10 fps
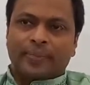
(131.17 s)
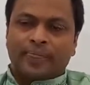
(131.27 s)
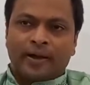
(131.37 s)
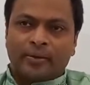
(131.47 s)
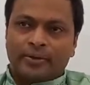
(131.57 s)

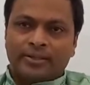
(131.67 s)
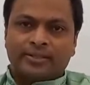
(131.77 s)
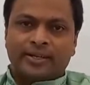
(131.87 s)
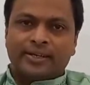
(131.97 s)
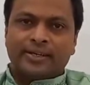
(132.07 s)
how it is
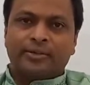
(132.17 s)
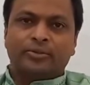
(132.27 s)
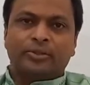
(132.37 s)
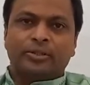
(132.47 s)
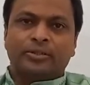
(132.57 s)
connected
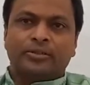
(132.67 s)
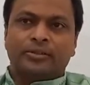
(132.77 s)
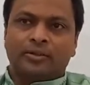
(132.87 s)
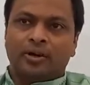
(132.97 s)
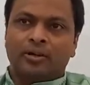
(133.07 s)
to the
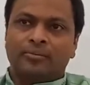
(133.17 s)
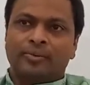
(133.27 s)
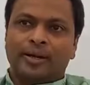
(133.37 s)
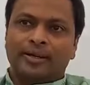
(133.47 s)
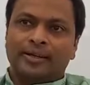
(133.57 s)

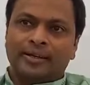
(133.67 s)
gallbladder,